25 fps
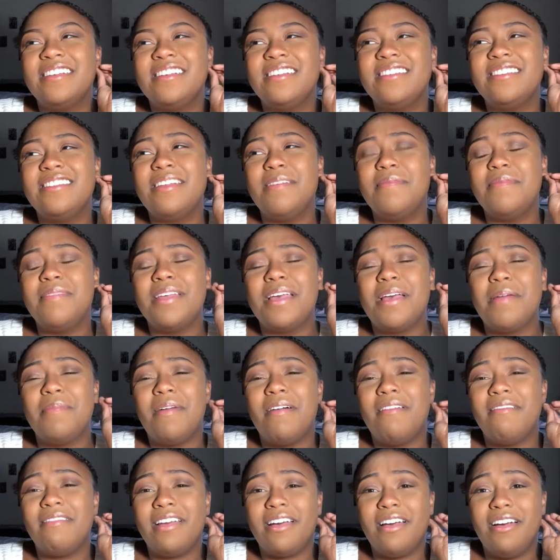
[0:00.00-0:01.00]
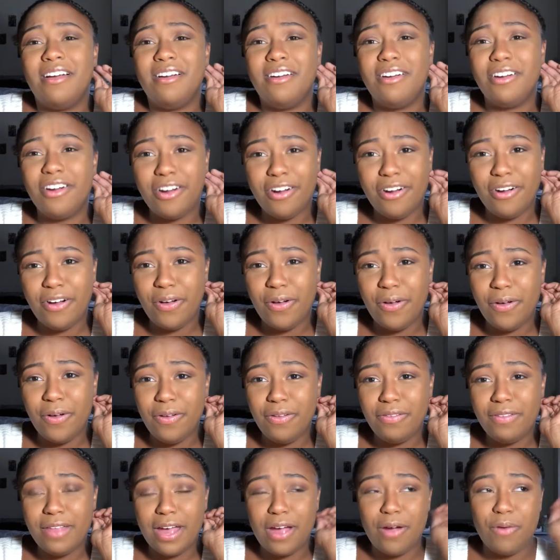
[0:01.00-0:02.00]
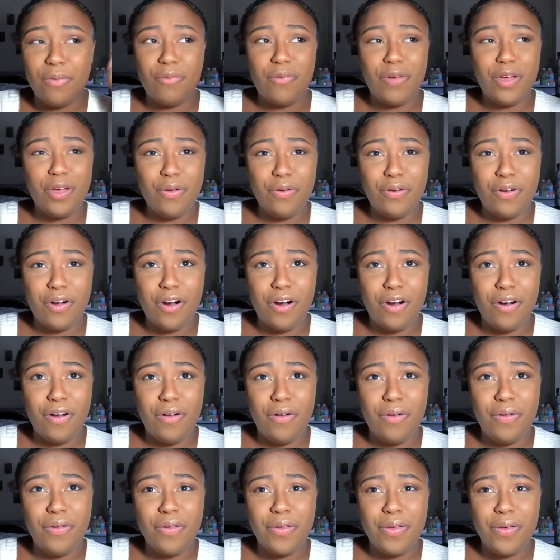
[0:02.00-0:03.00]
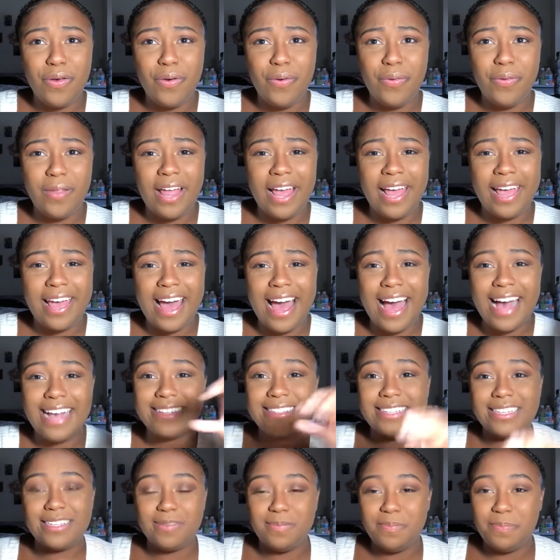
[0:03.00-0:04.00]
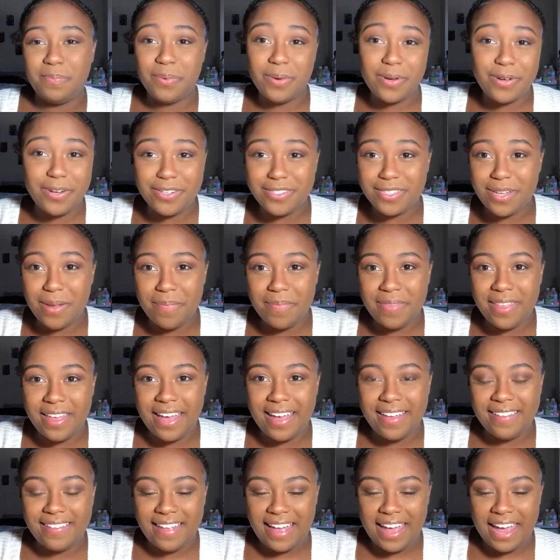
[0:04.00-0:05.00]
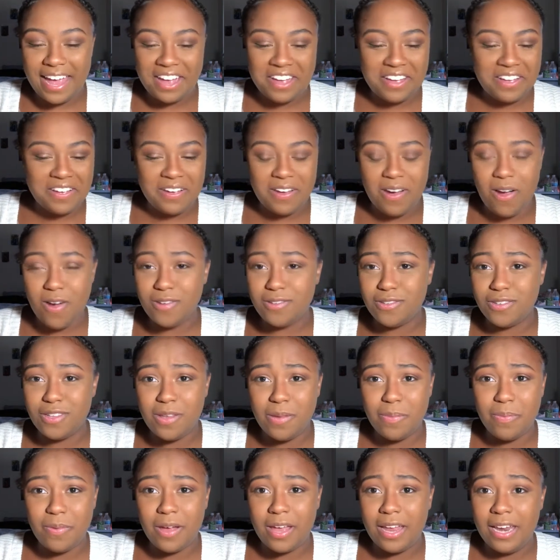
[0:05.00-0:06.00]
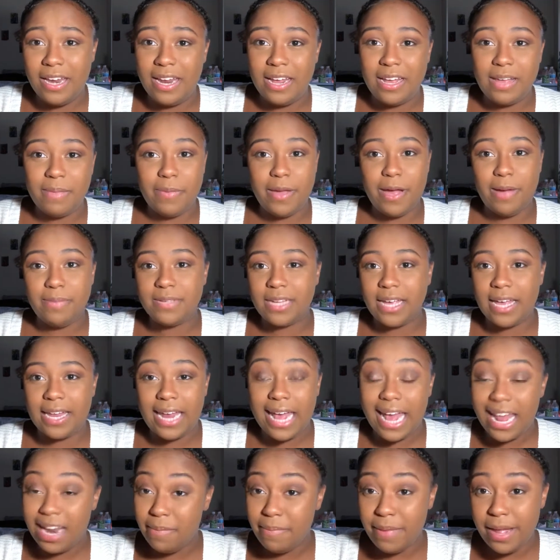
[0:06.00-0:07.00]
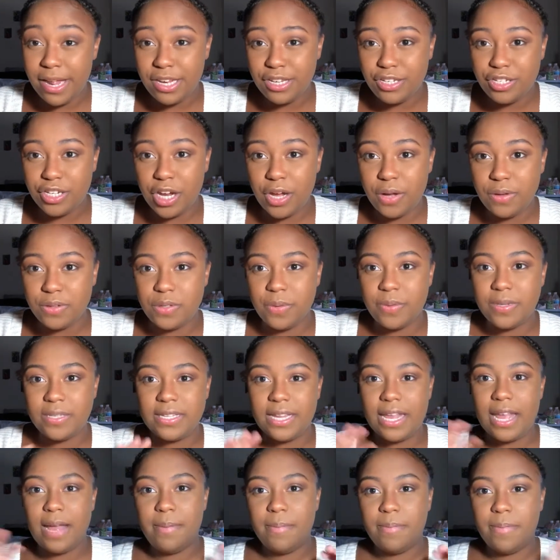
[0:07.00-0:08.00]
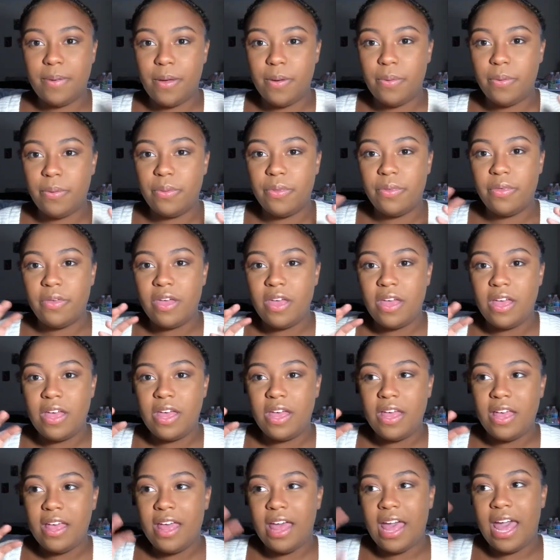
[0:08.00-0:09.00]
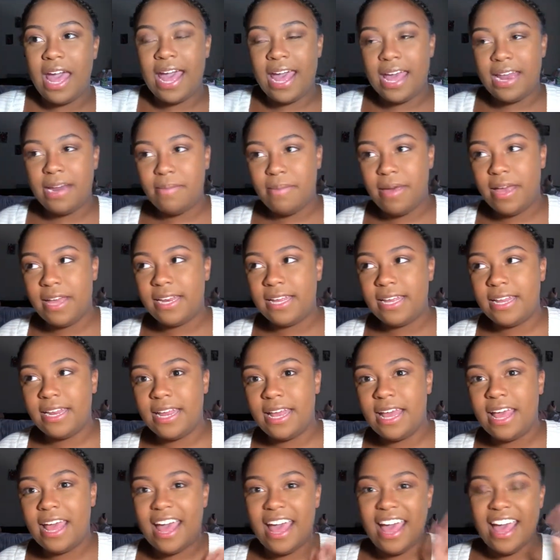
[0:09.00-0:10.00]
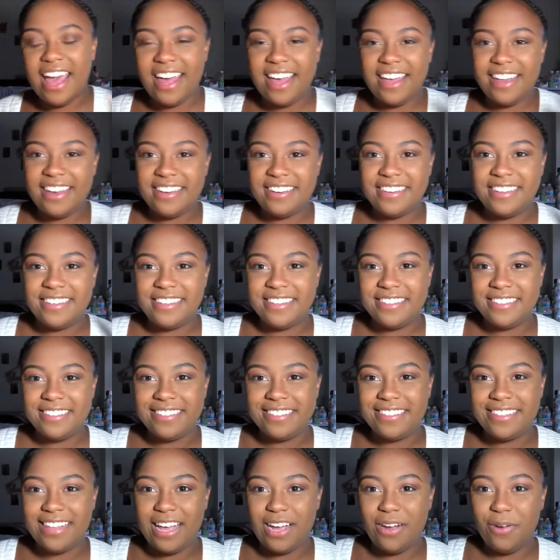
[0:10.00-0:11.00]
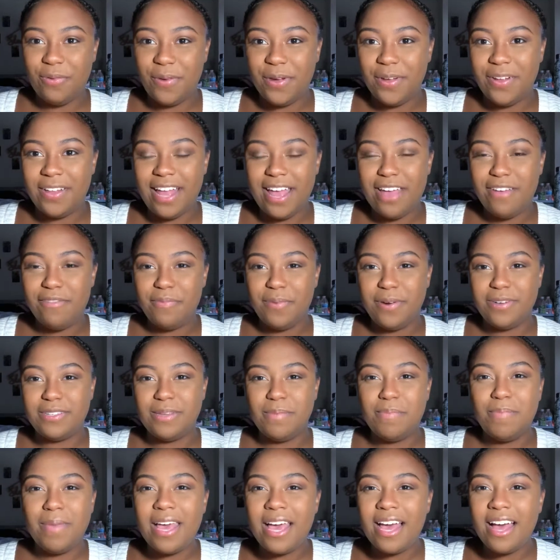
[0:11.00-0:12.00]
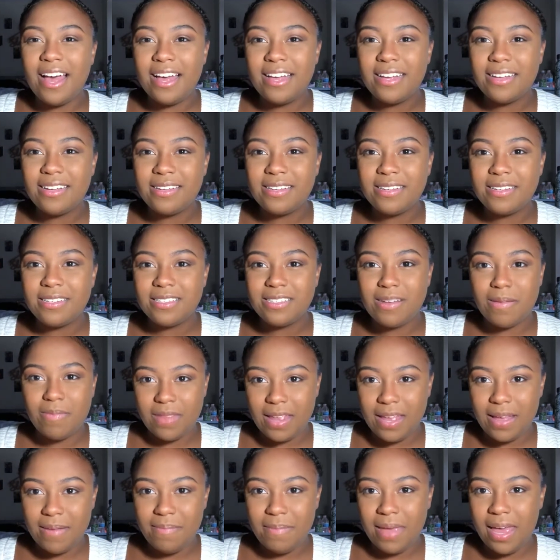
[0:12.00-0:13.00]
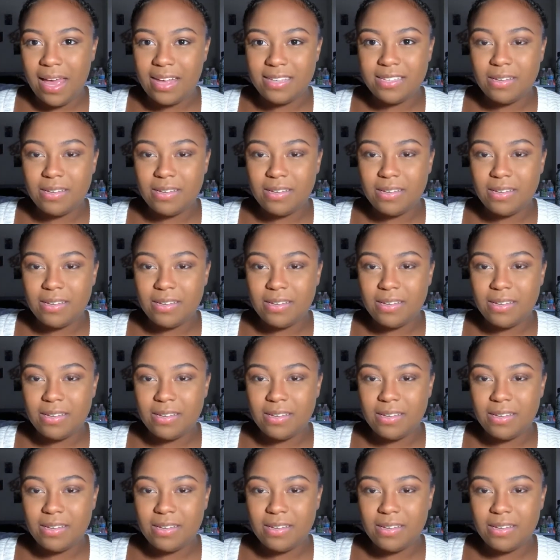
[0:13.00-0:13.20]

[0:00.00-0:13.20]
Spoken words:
something about, like, a girl, like, a real girl who, like, has this book or something and, like, goes into the book and it becomes, like, an animated show. So it's, like, both animated and, like, a real-life person. Mia something.